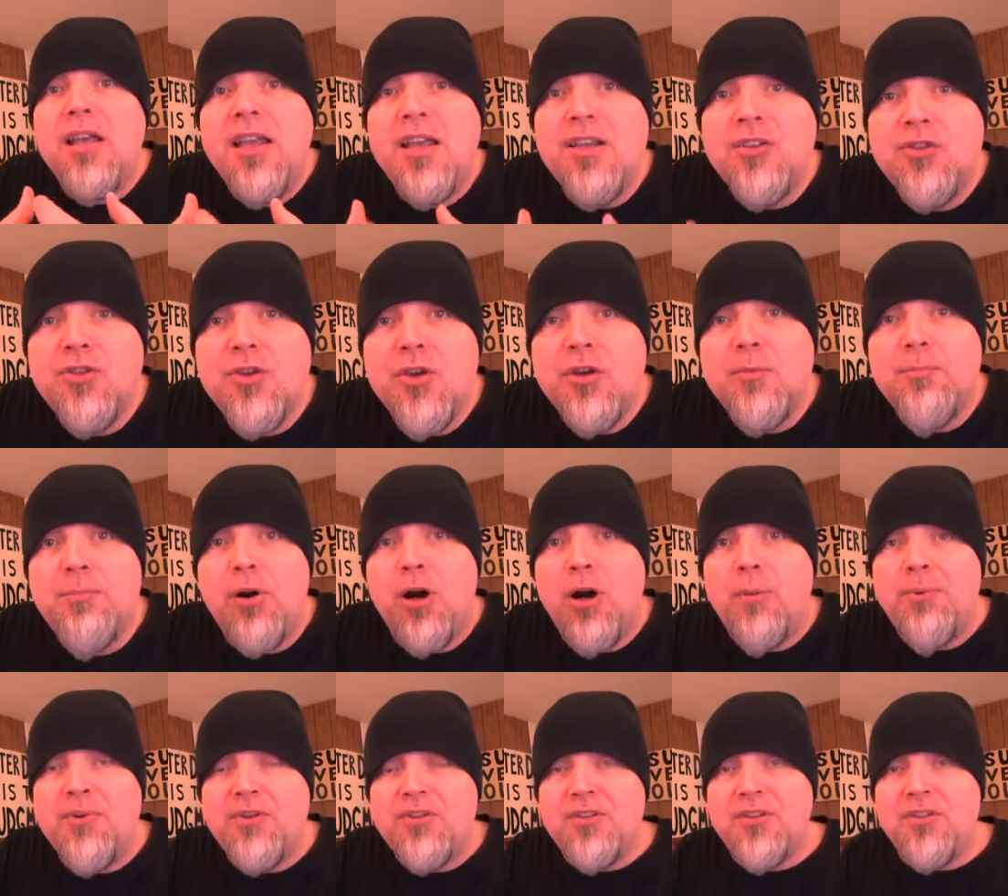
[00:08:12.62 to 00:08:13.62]
his good
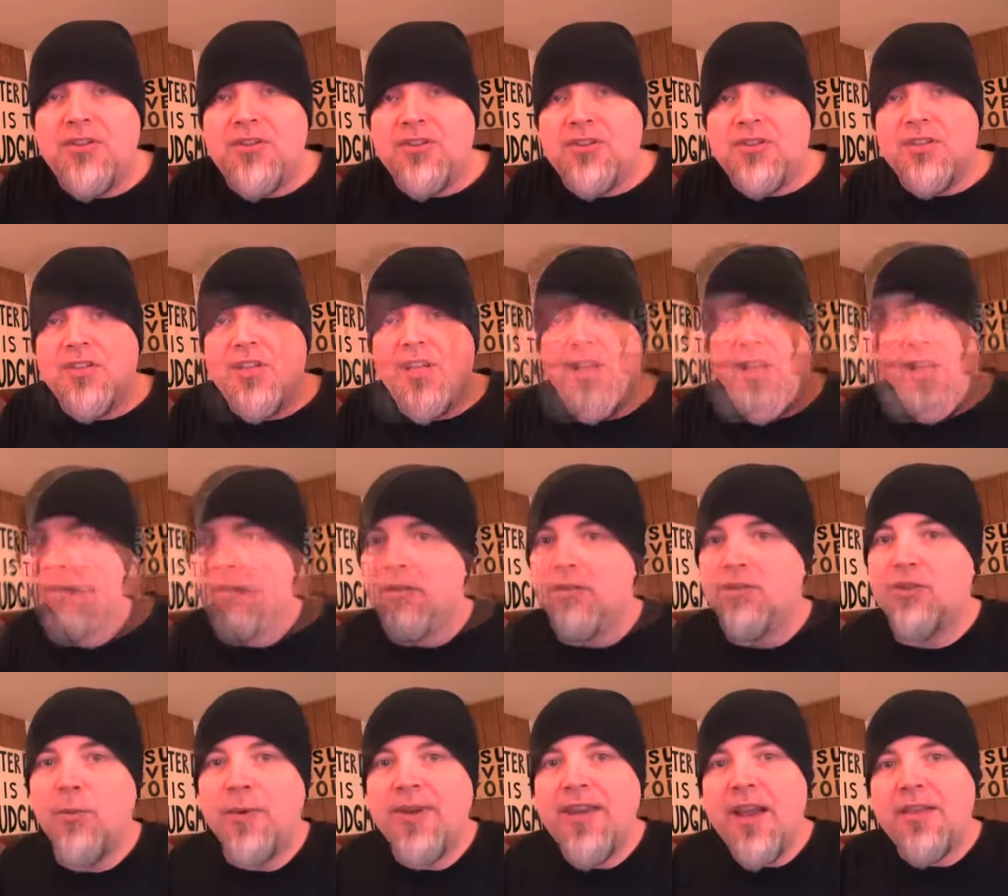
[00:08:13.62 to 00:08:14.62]
purposes.
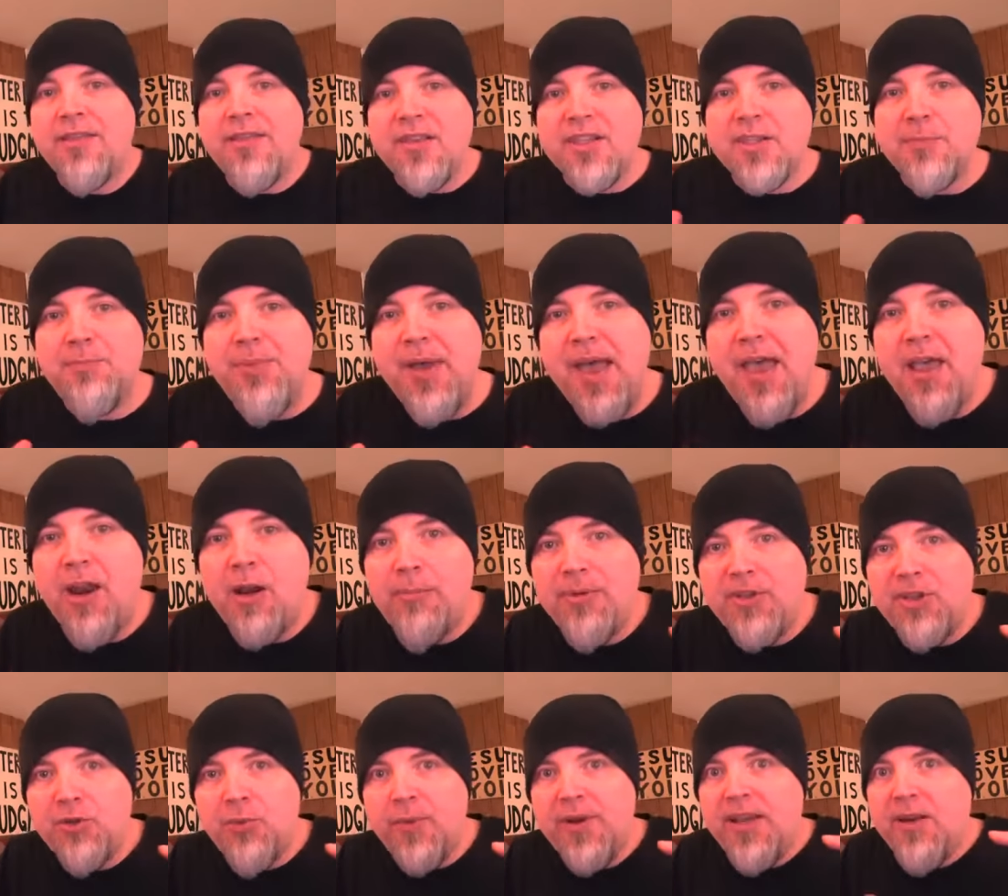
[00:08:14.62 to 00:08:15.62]
So we got this battle
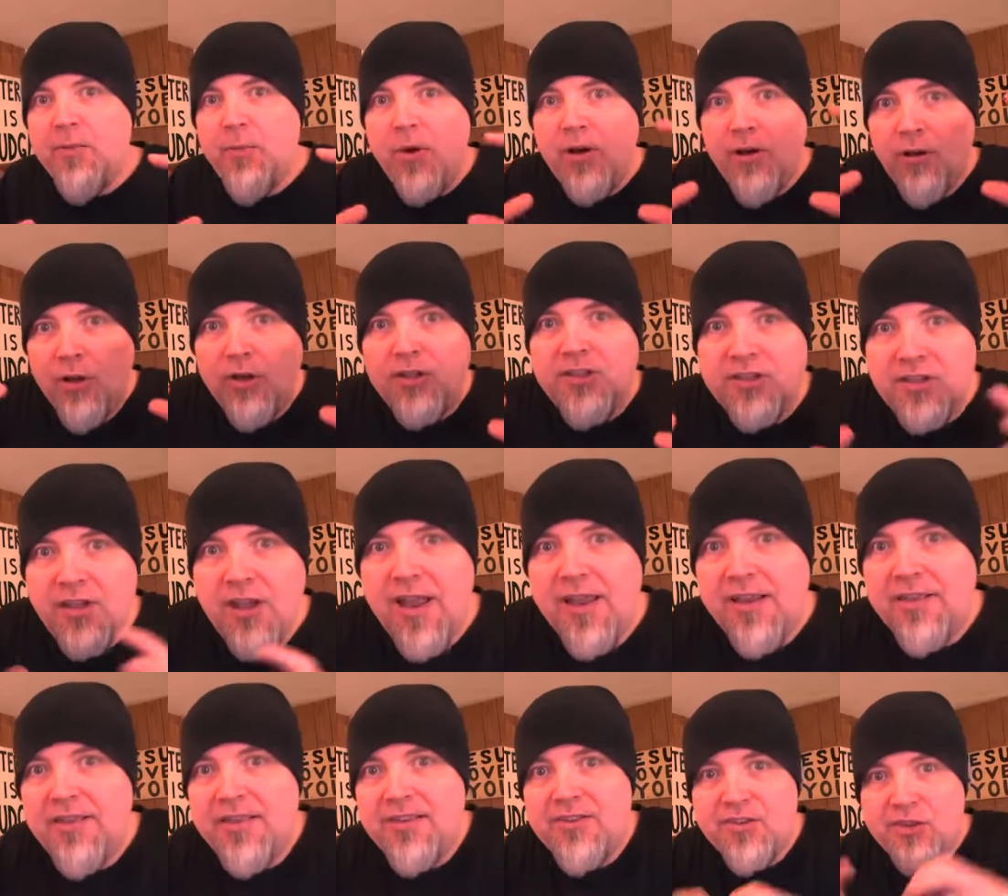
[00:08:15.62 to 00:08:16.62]
between what looks like
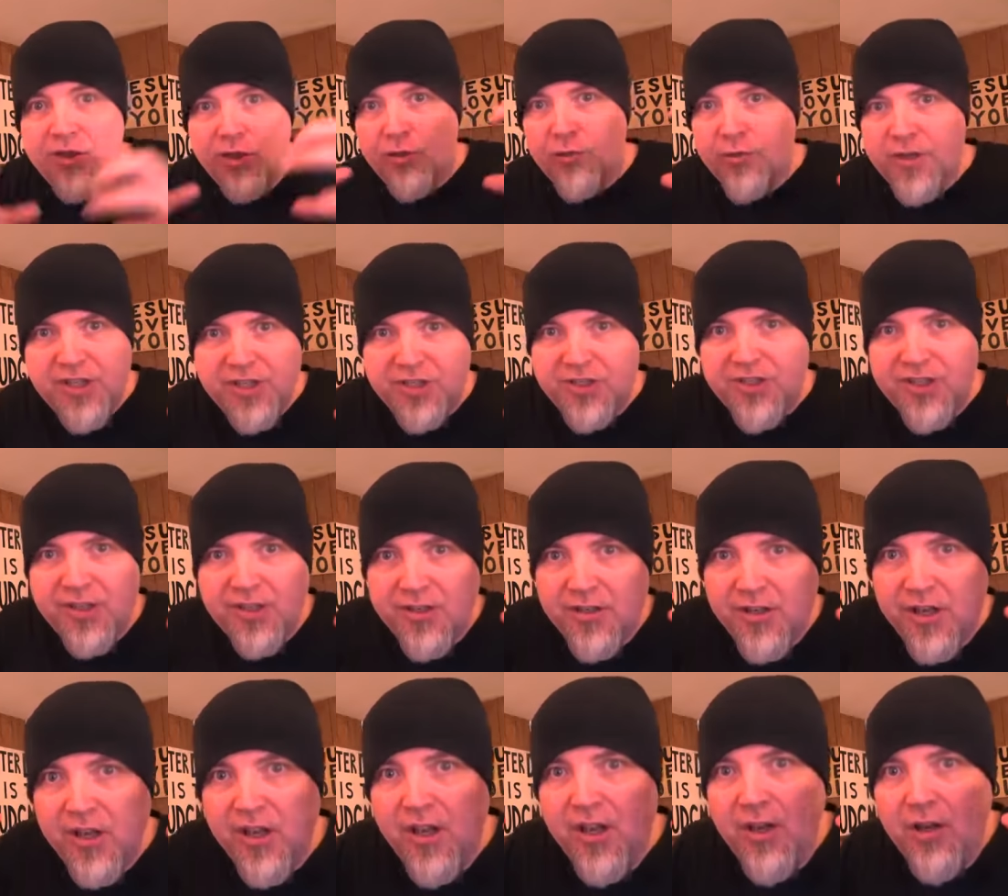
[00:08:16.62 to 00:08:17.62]
this Christian
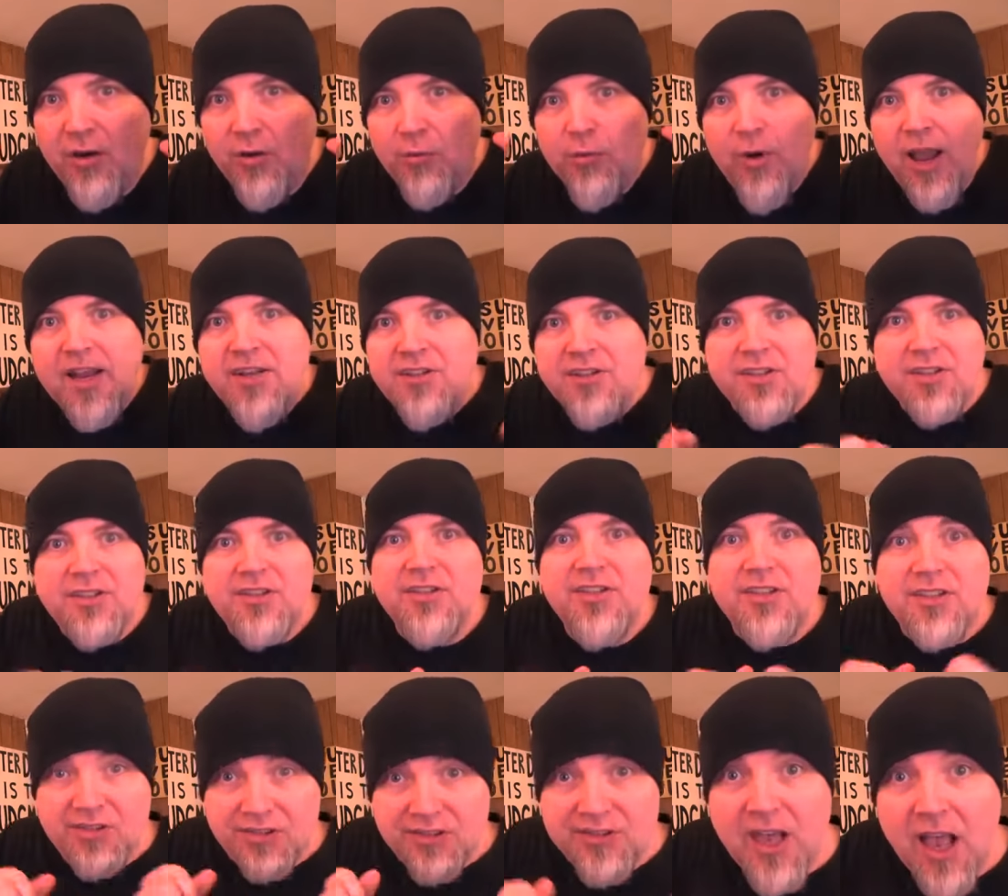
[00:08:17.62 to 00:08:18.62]

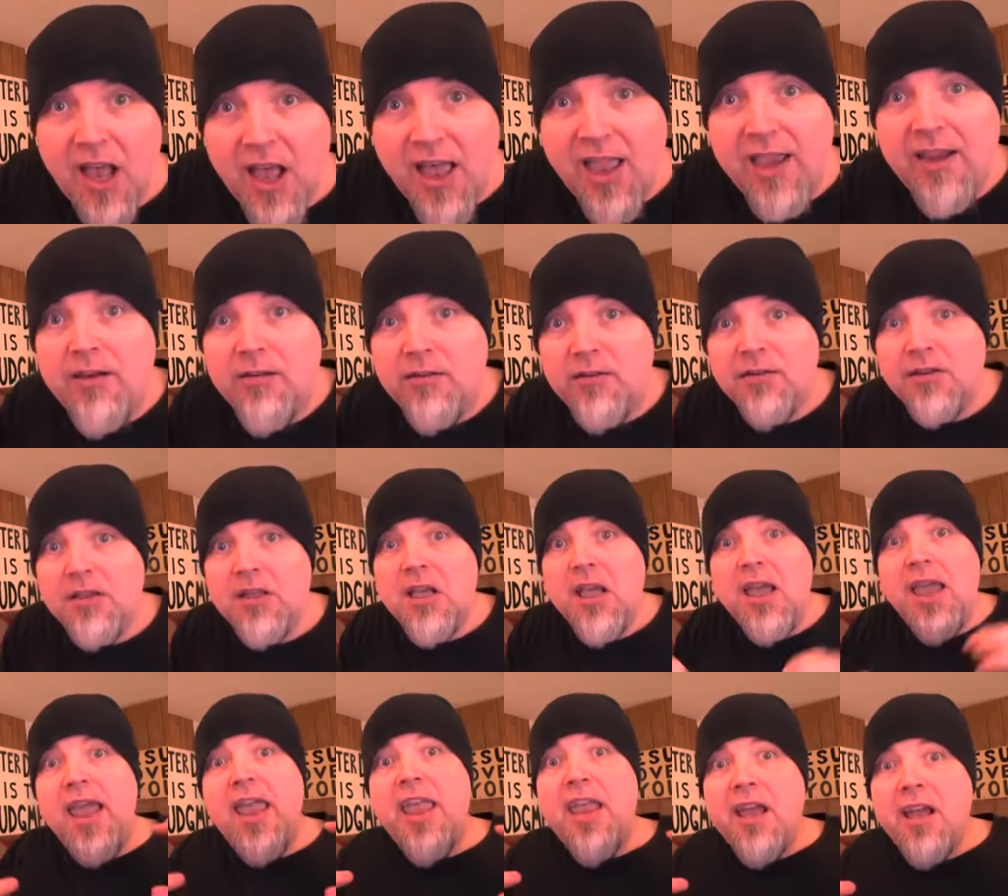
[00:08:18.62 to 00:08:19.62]
righteousness side
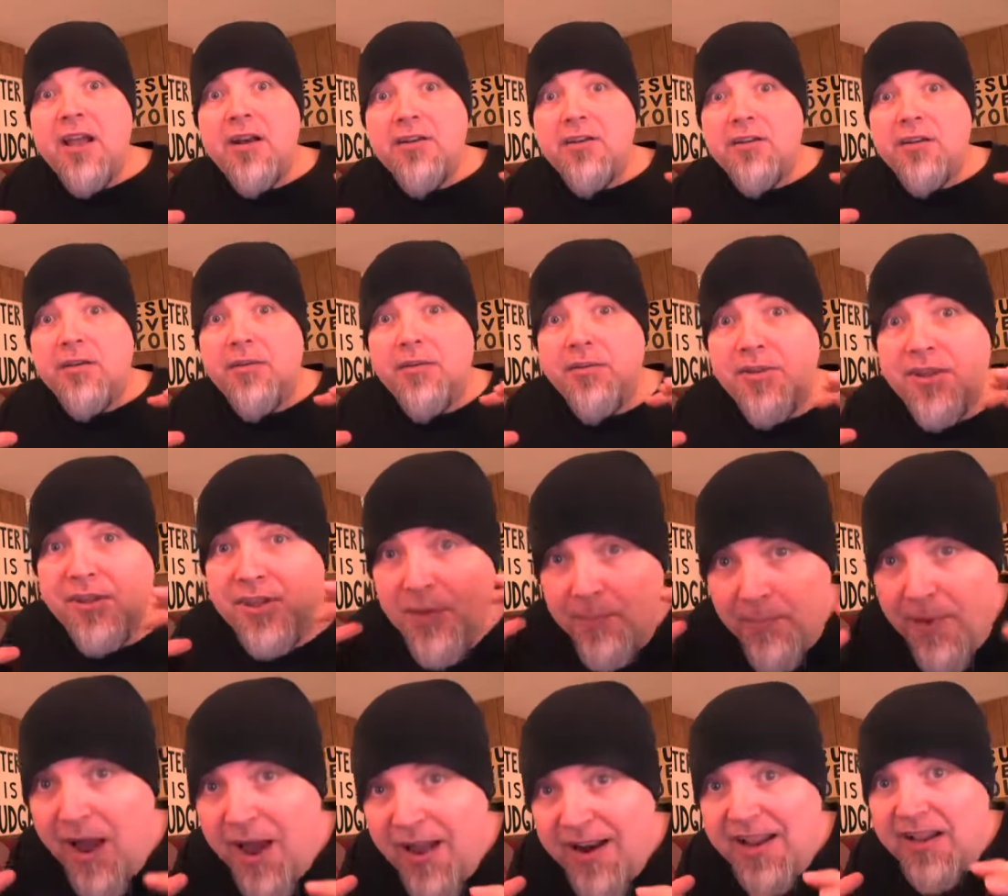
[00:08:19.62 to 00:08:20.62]
and the
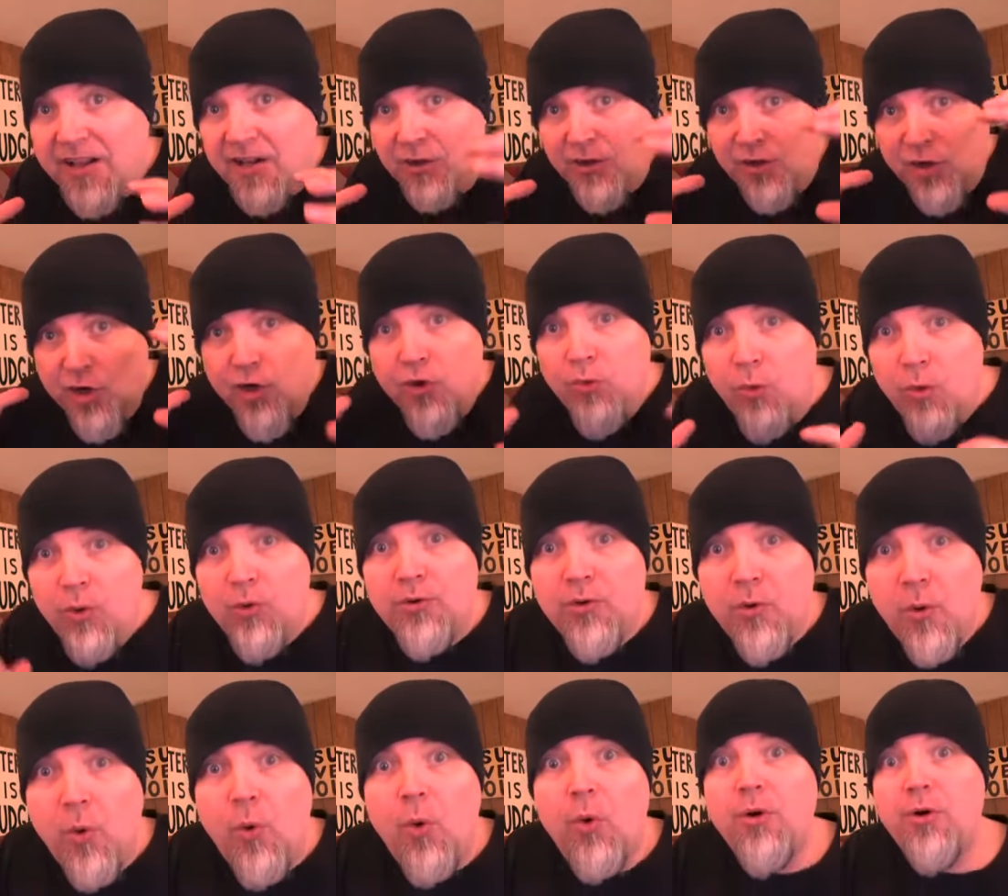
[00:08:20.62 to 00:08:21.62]
demonic New World
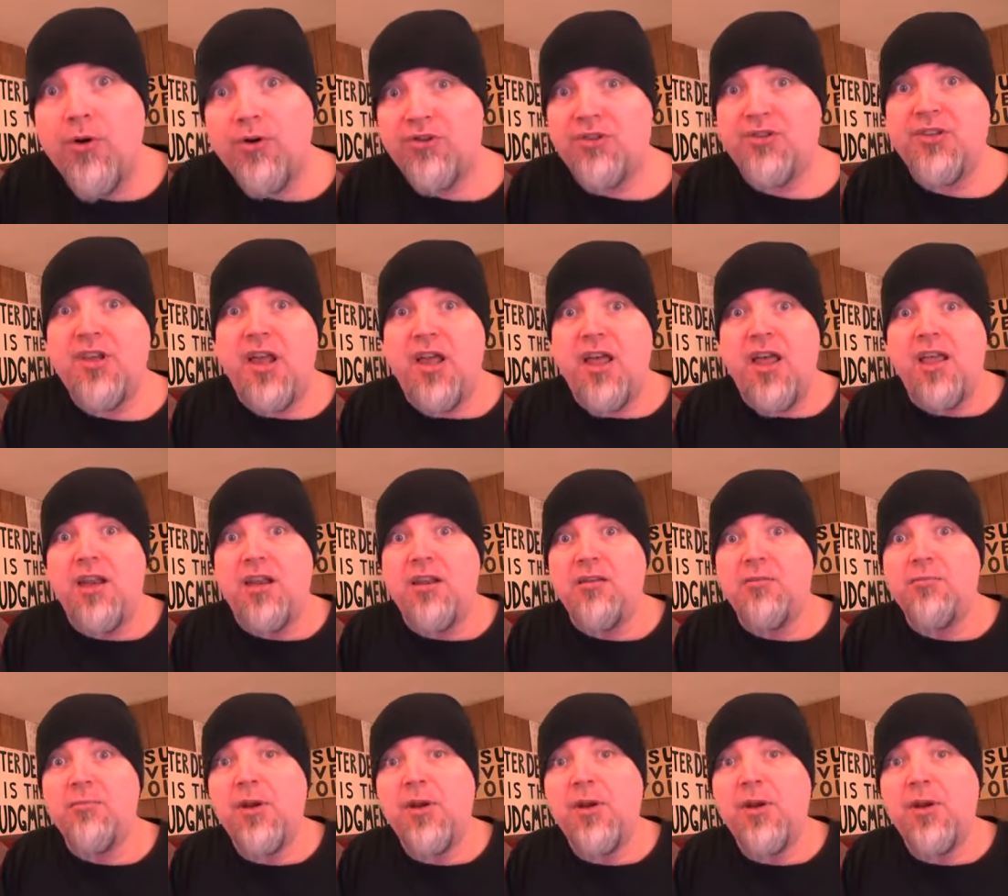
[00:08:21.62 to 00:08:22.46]
Order side.